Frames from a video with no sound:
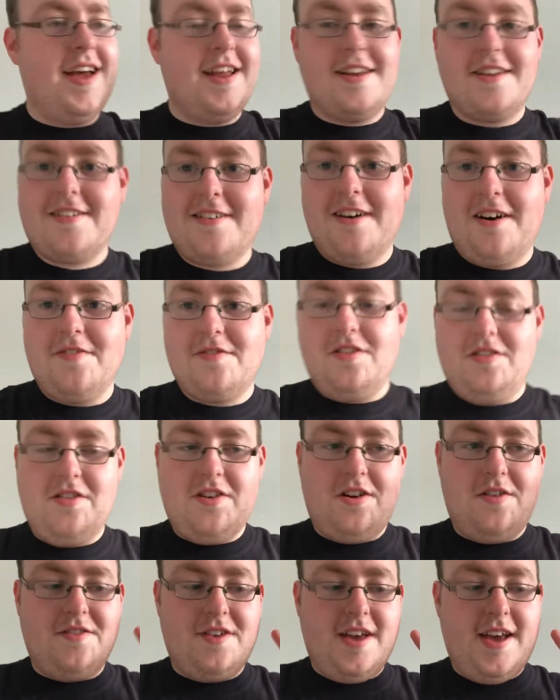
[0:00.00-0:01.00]
this
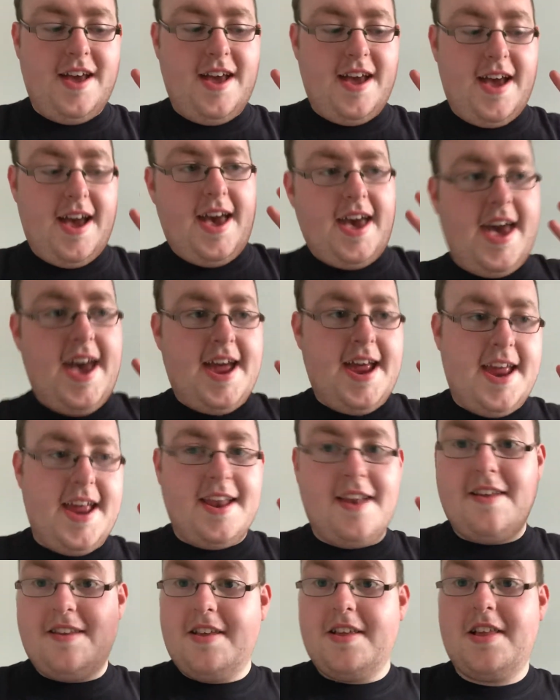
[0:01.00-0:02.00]
afternoon,
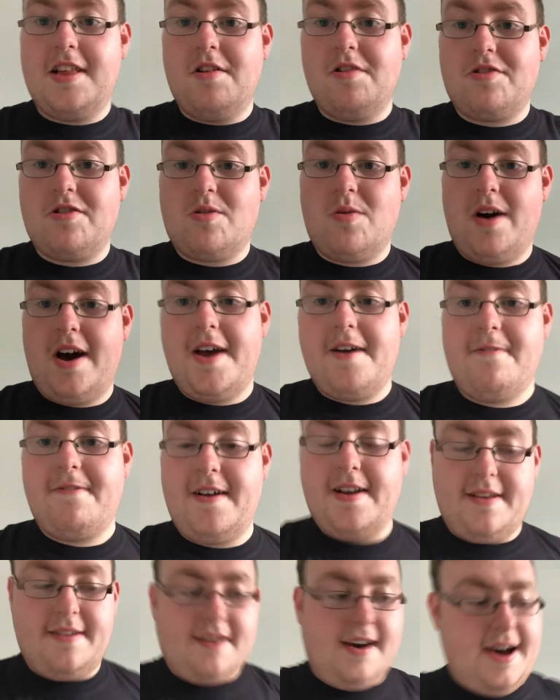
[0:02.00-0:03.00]
and it looks quite
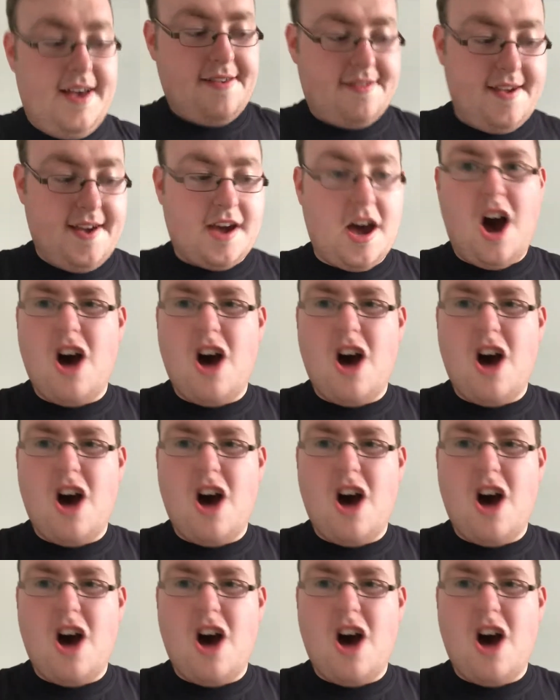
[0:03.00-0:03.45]
fantastic.